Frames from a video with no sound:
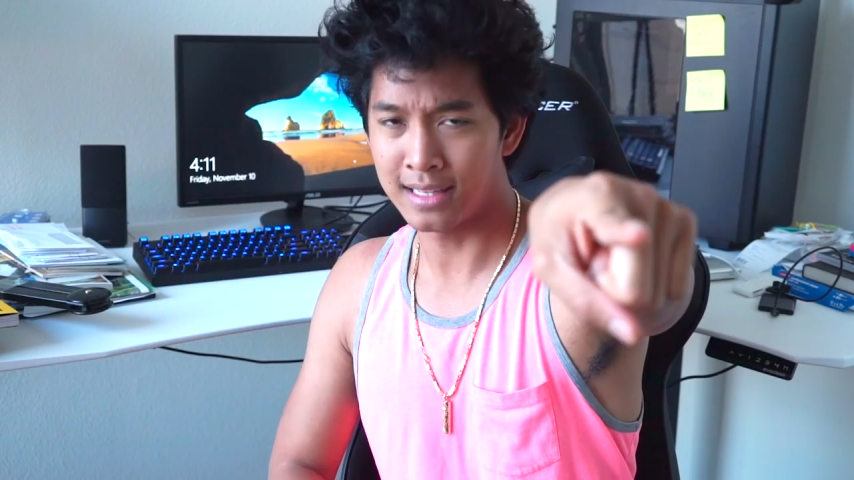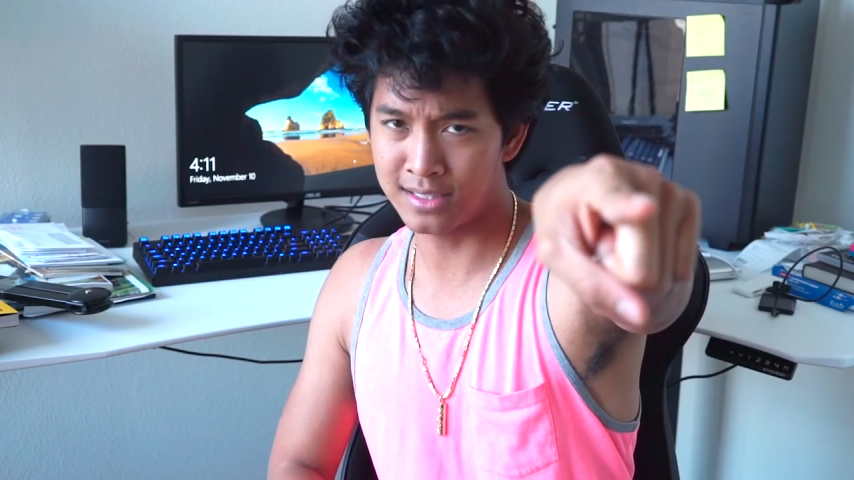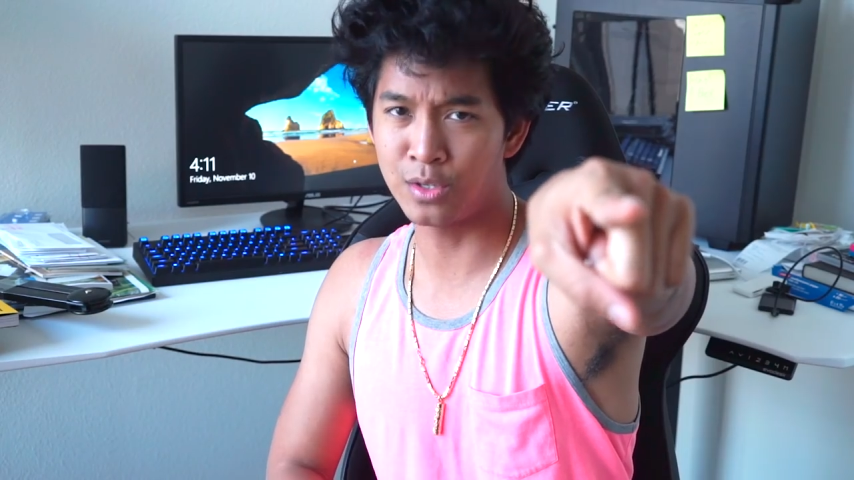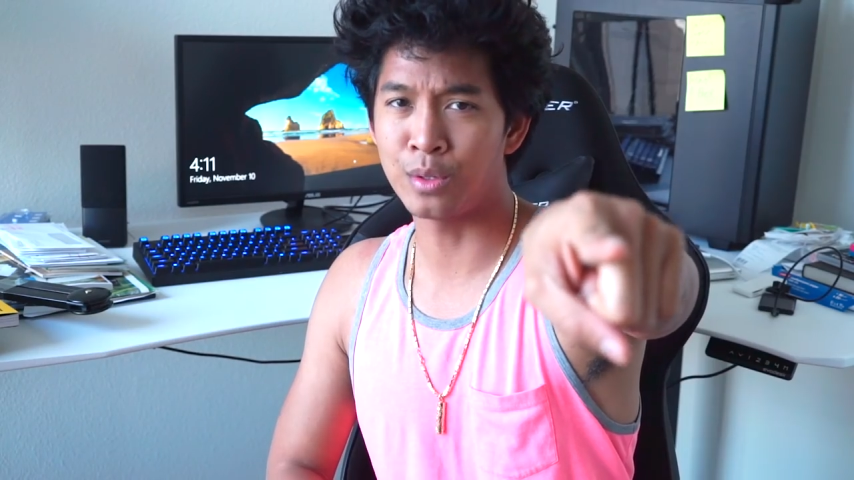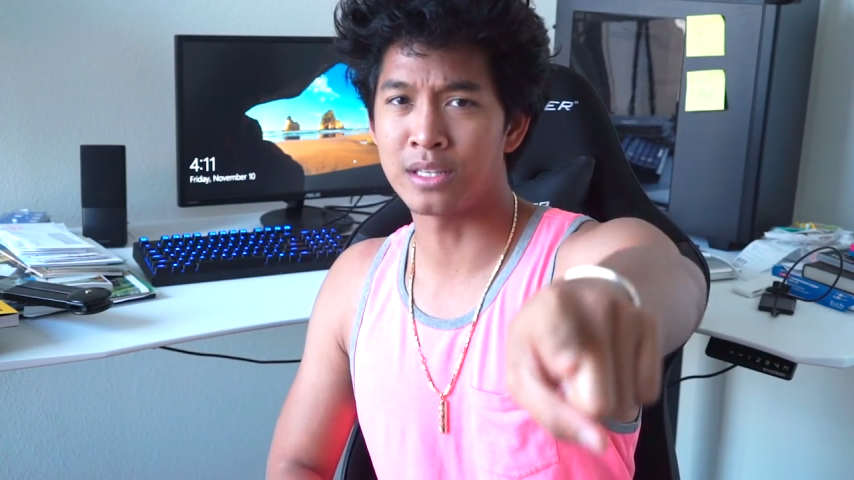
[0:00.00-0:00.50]

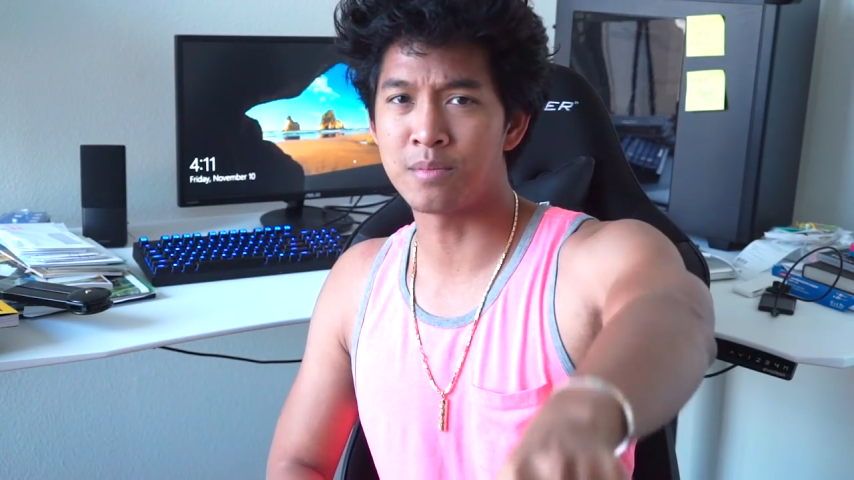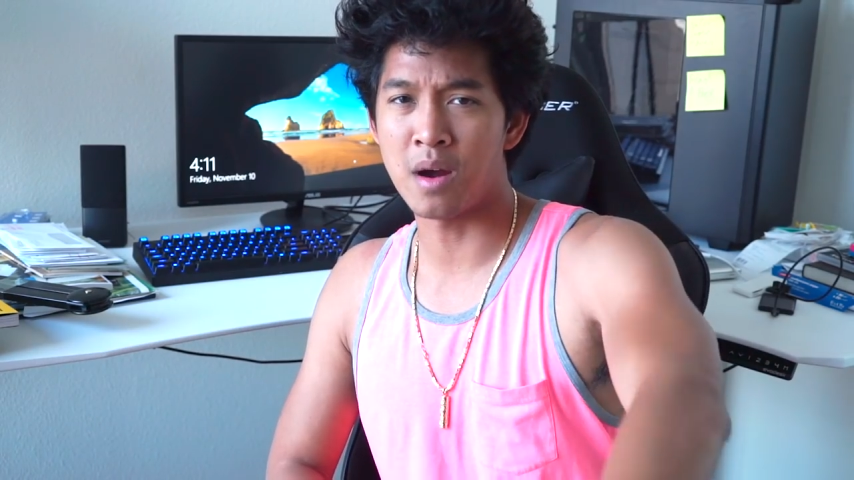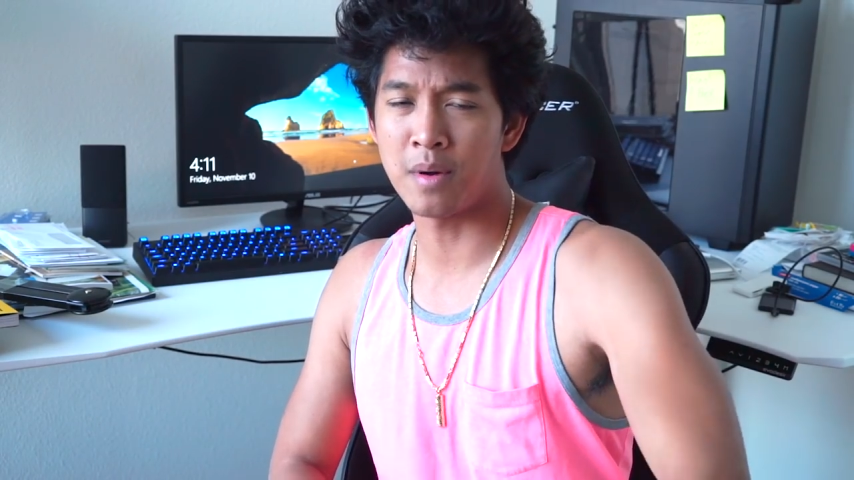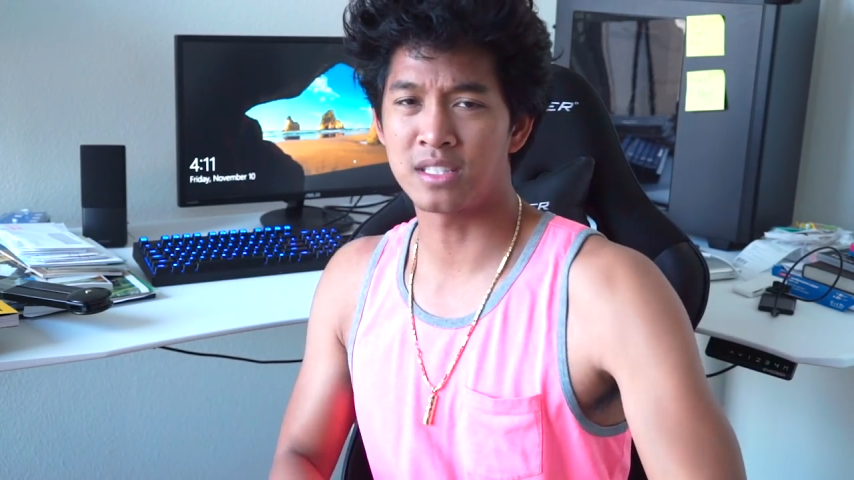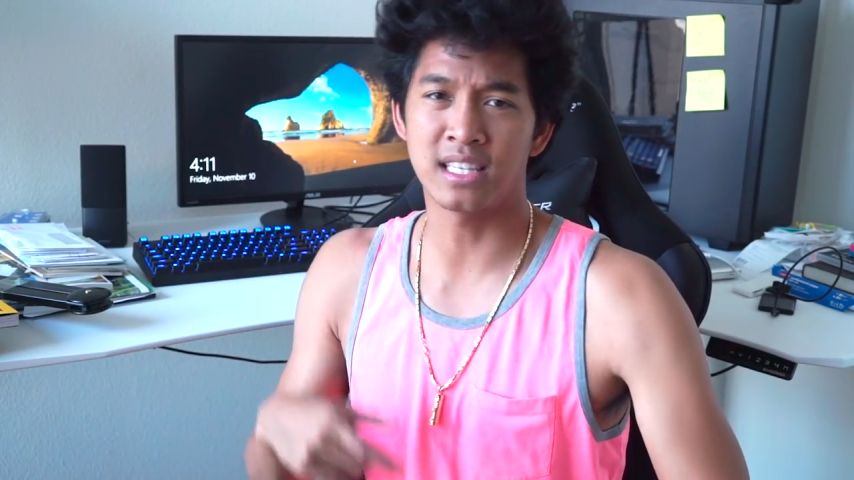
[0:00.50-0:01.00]
Let's do this,
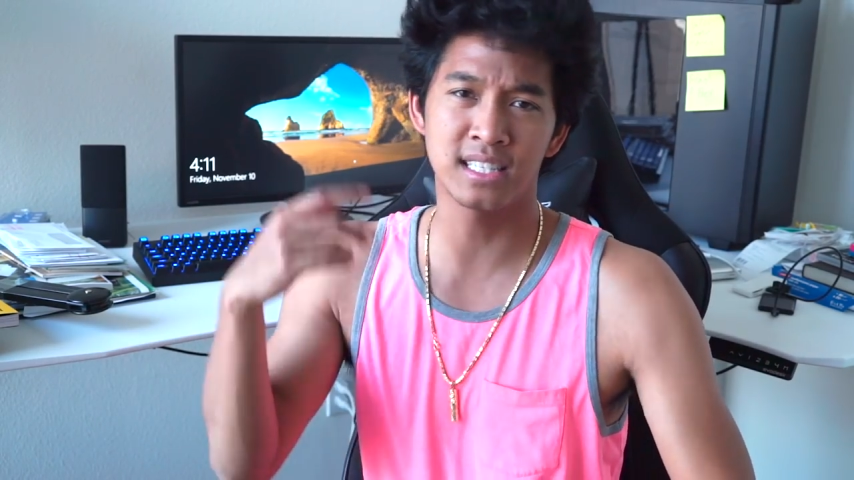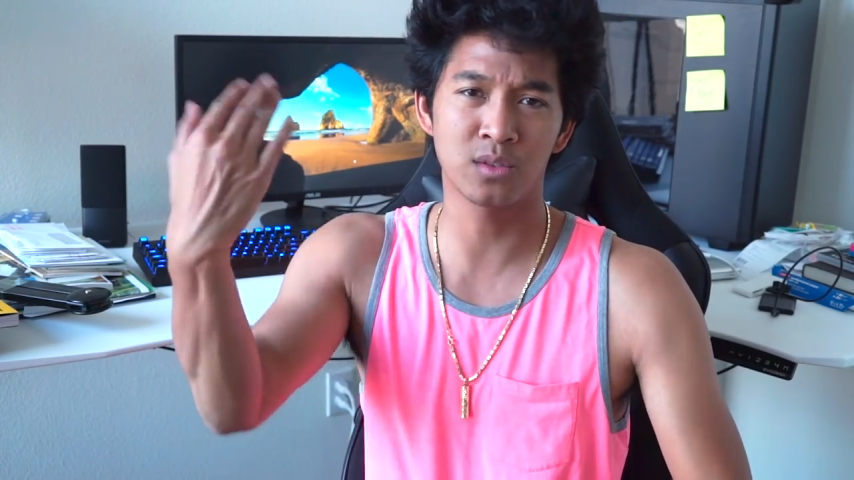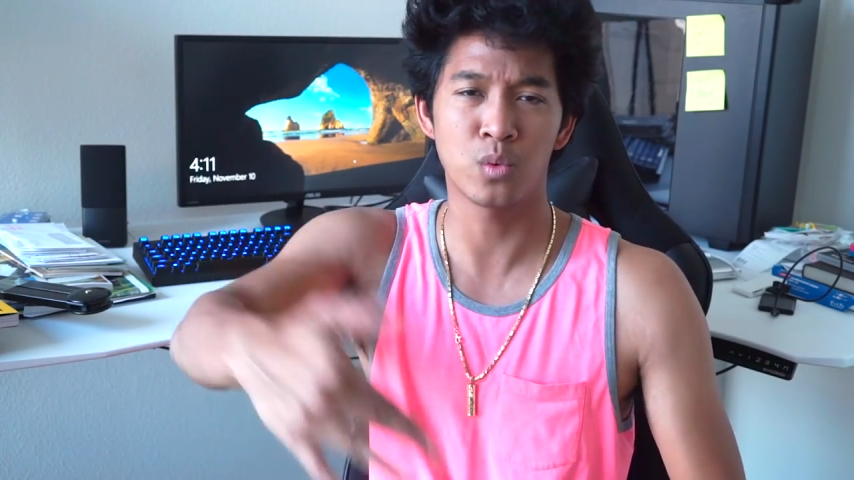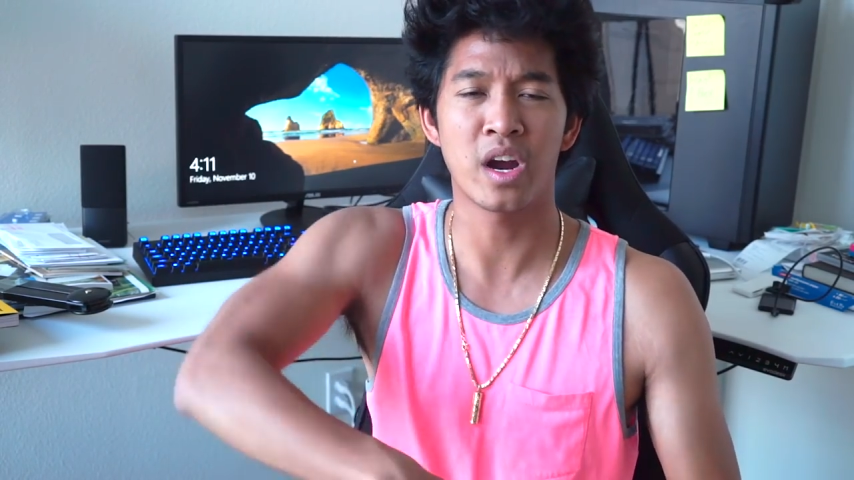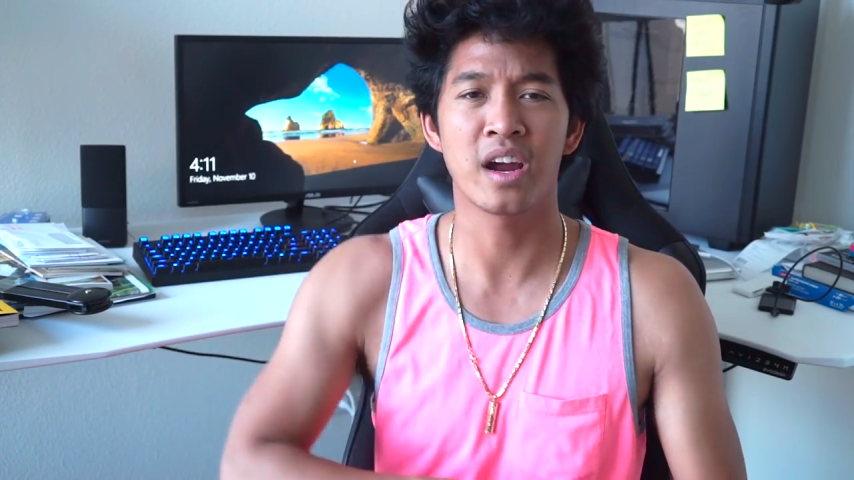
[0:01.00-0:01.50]
MARMARs. This
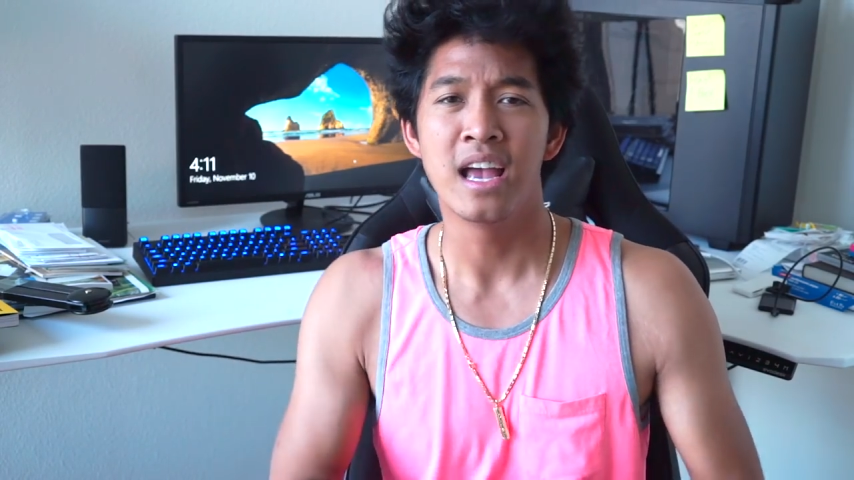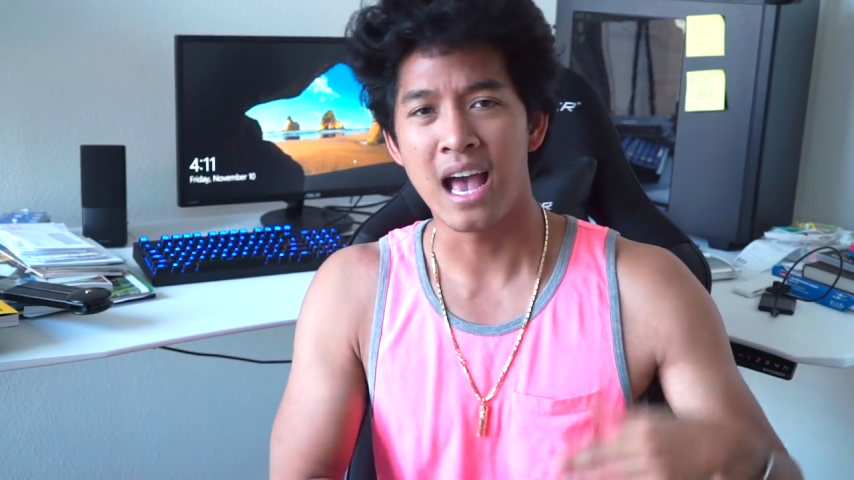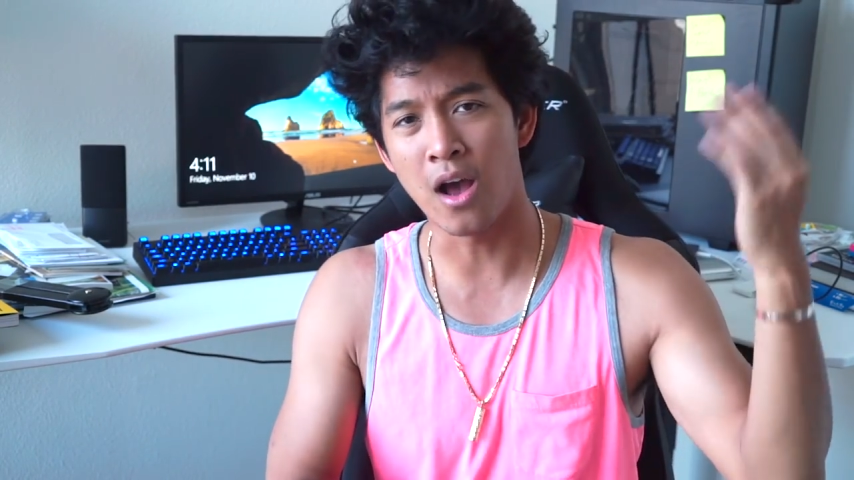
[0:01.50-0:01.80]
is where